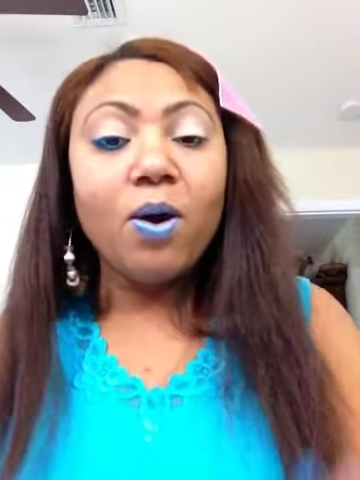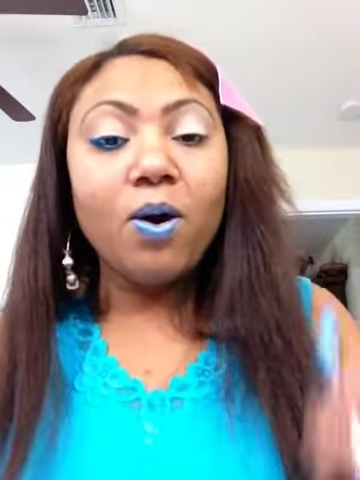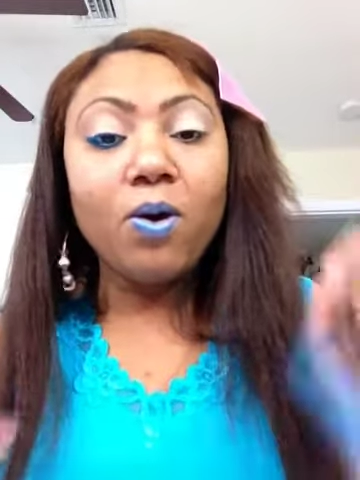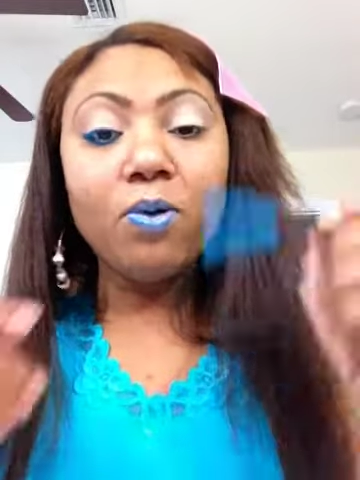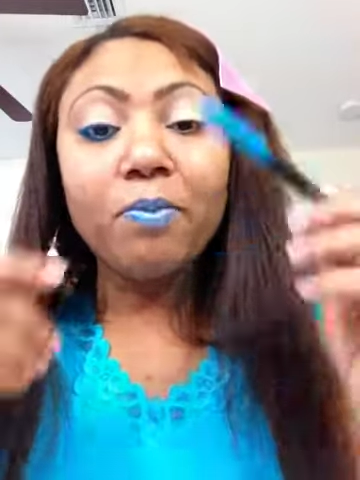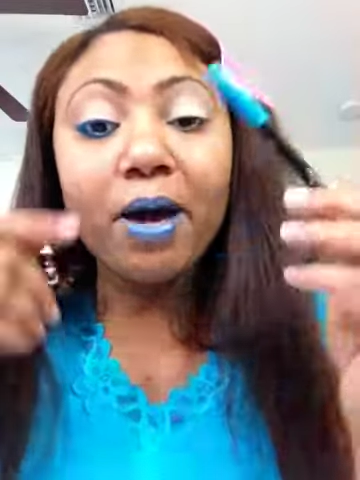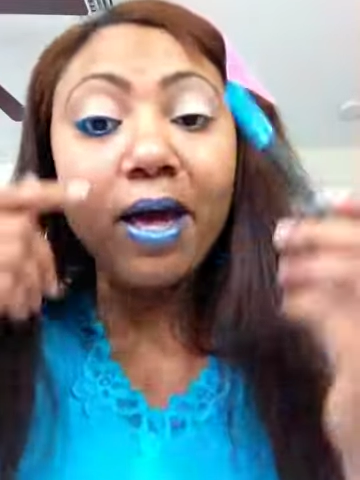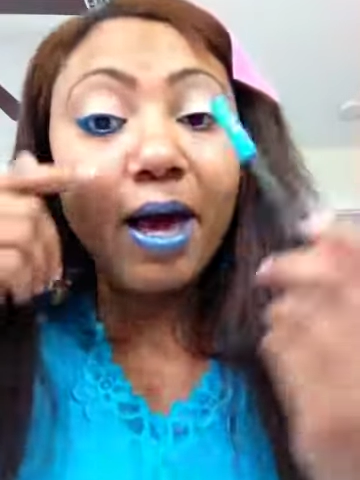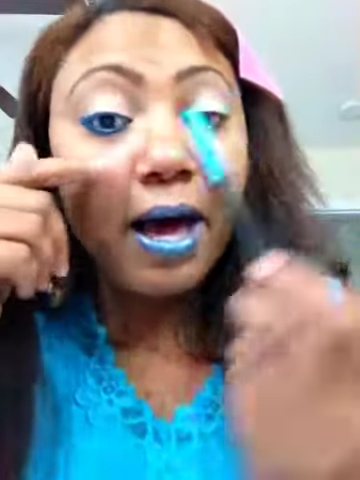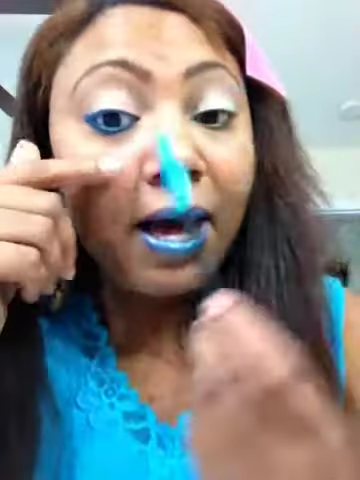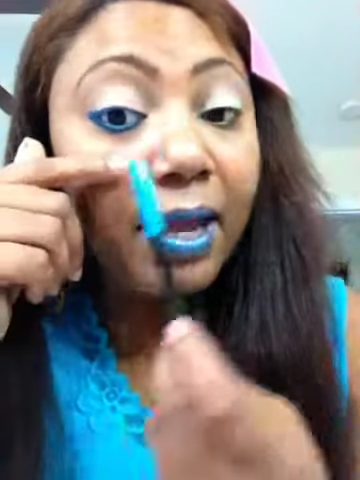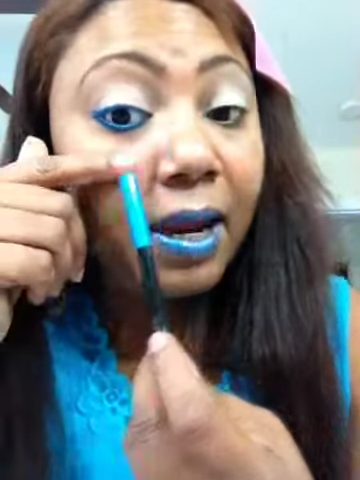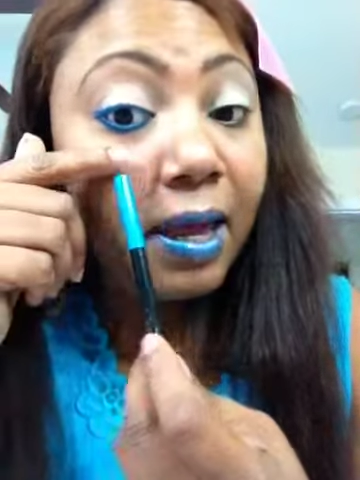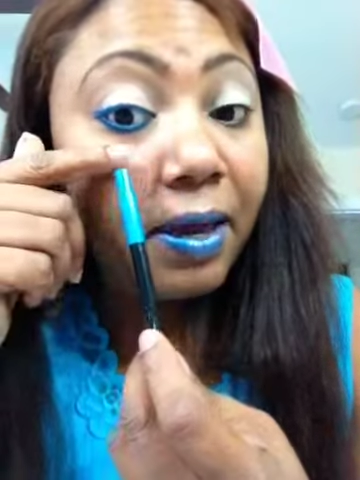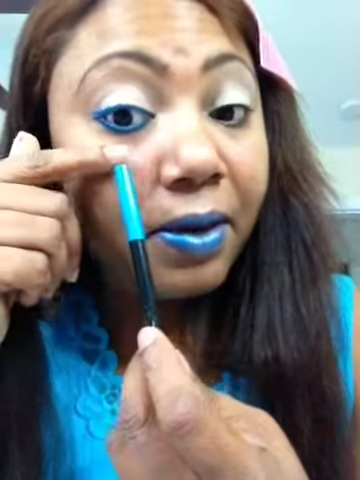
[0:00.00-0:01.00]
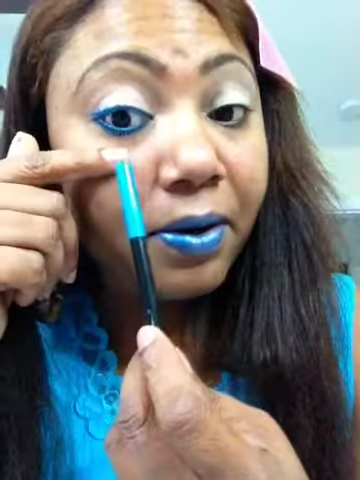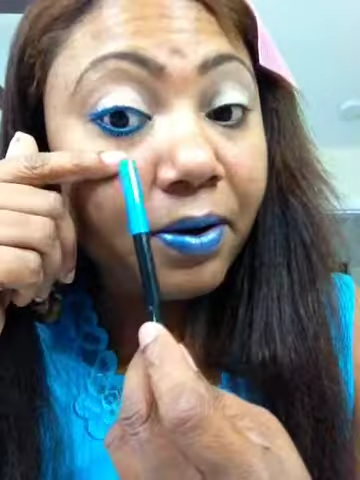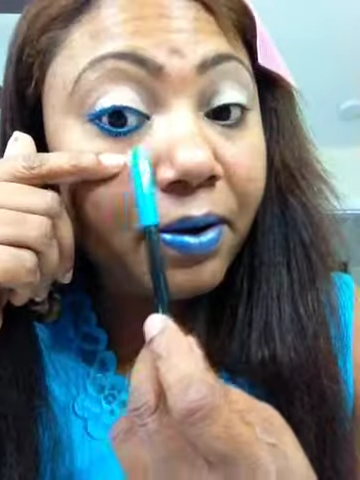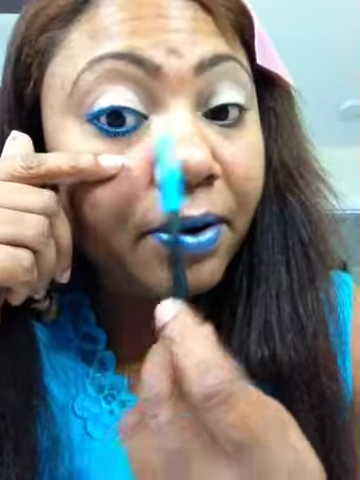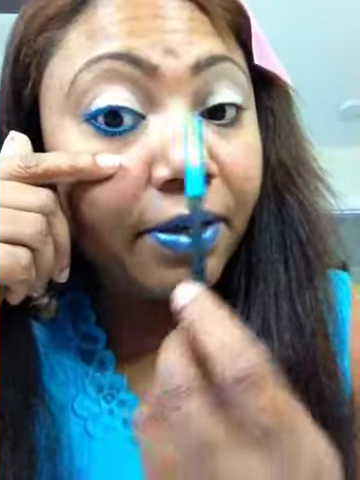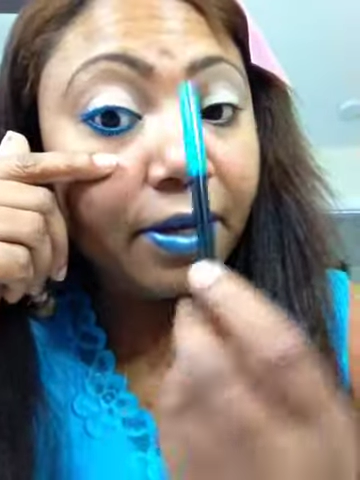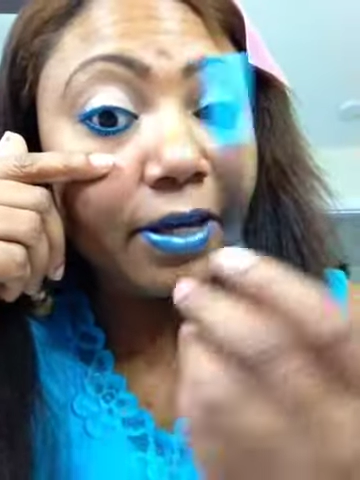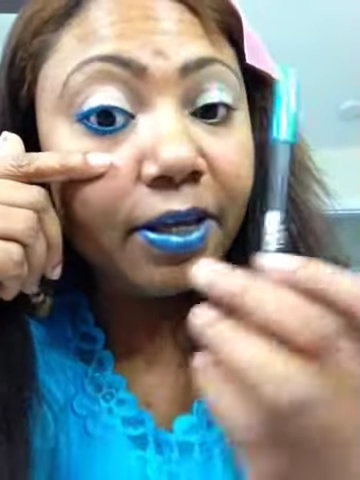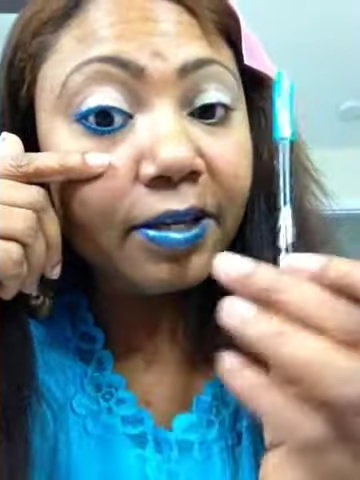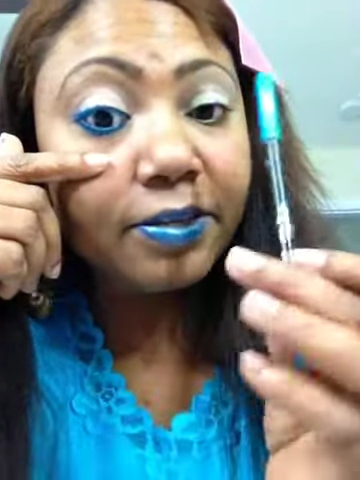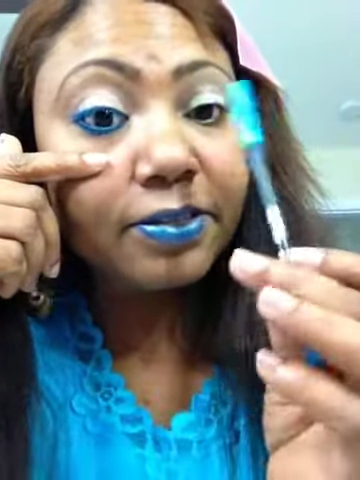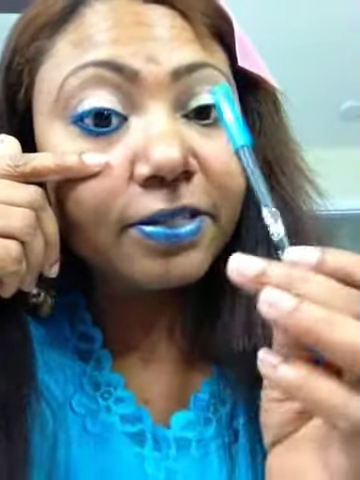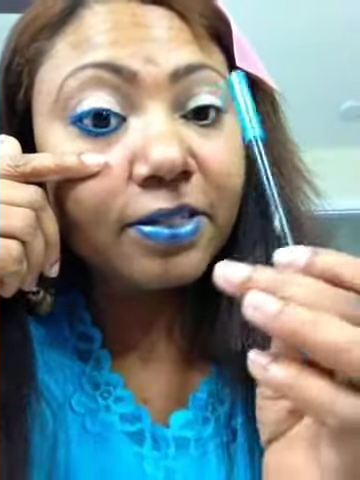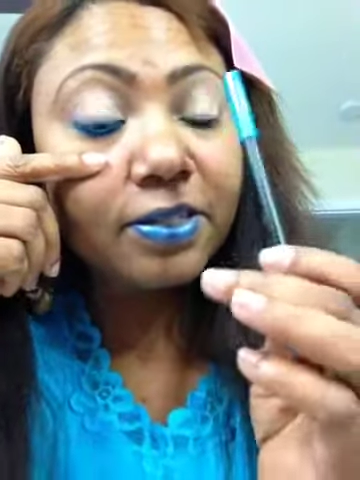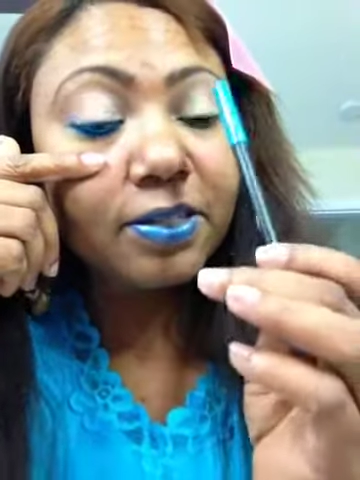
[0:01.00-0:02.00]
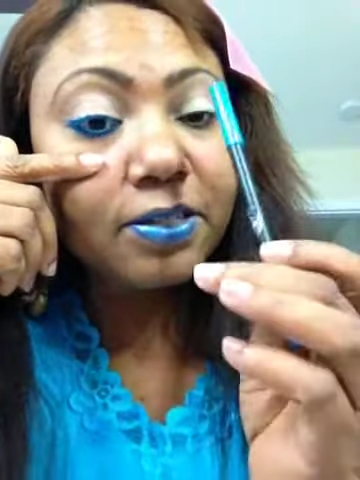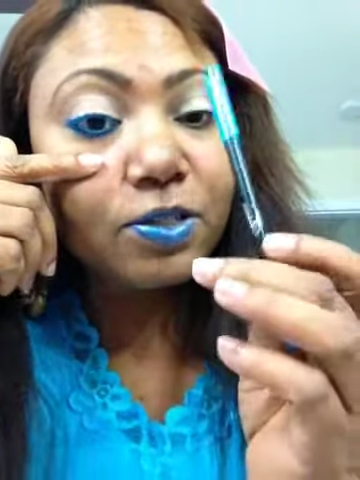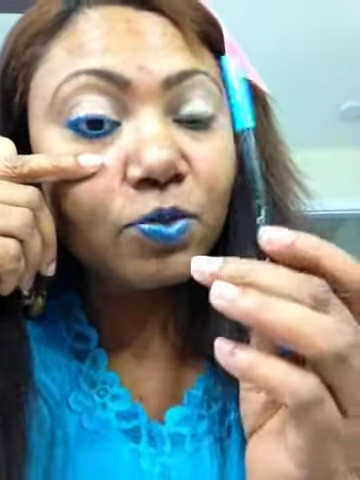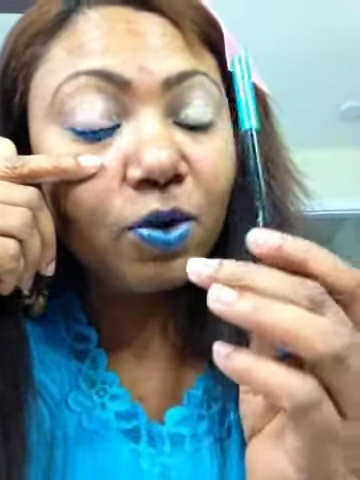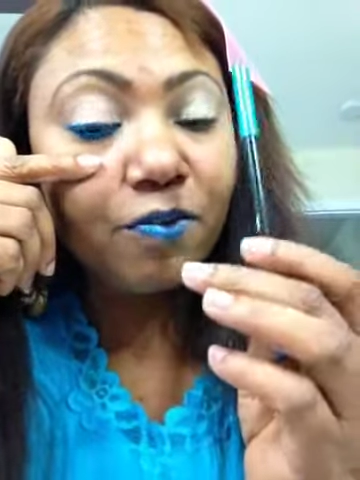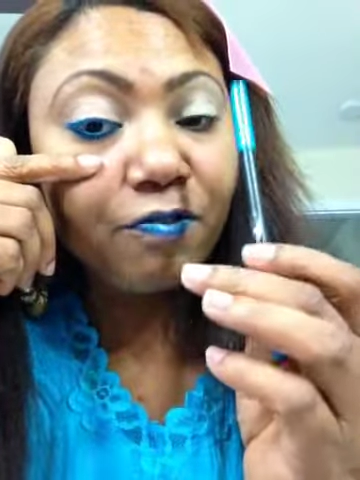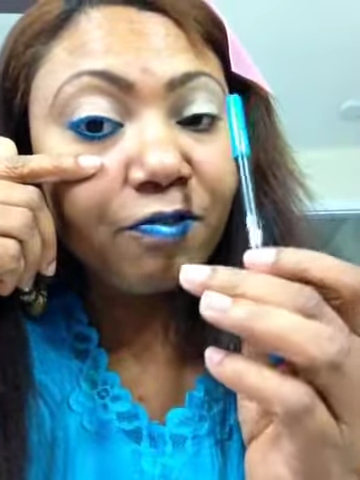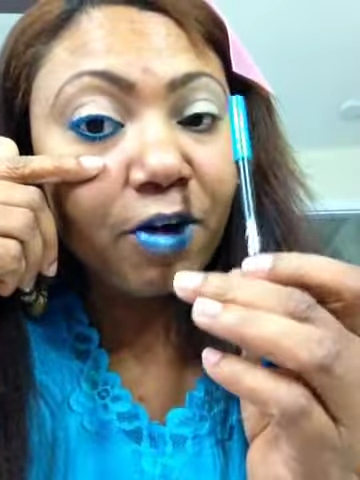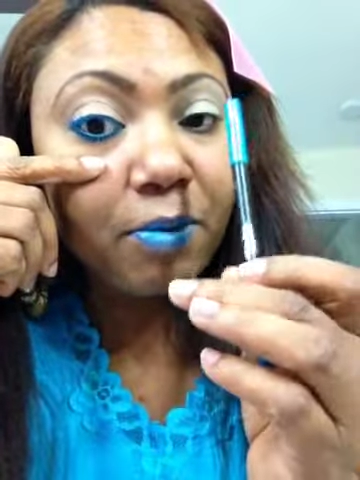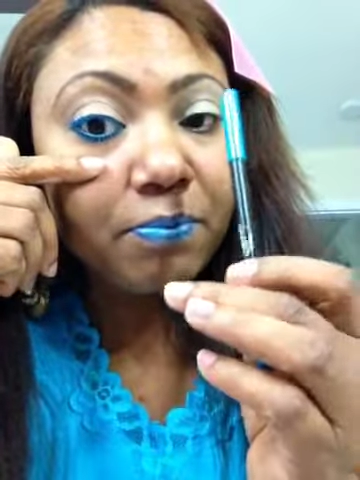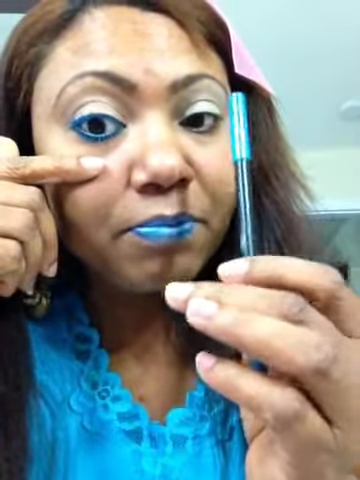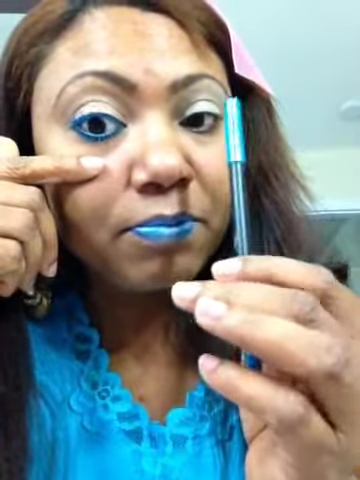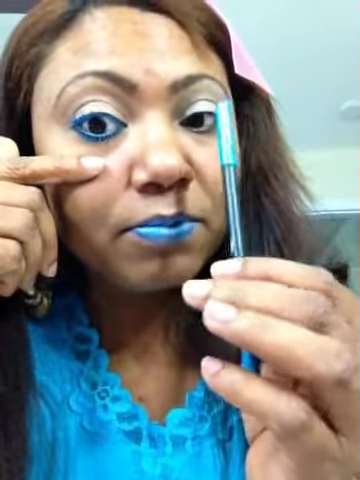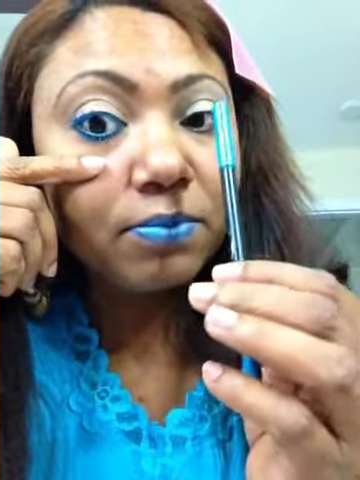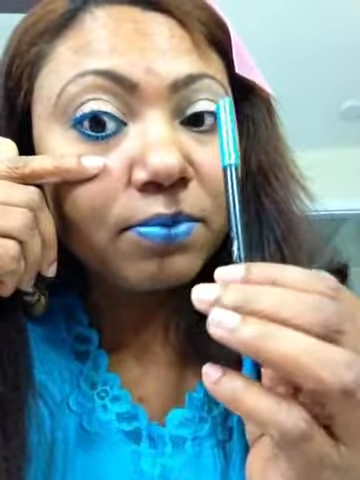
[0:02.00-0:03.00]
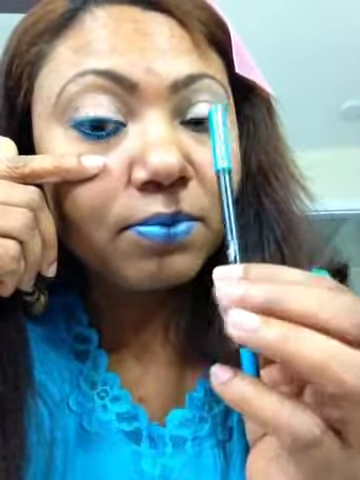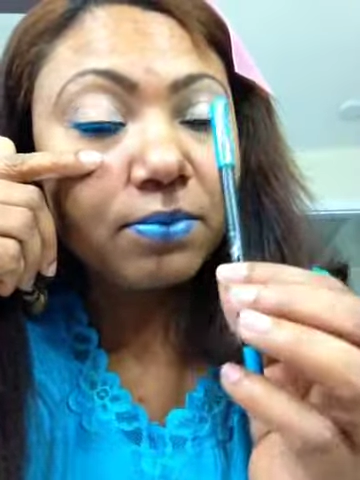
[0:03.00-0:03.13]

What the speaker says: Oh, my eyeliner is this one from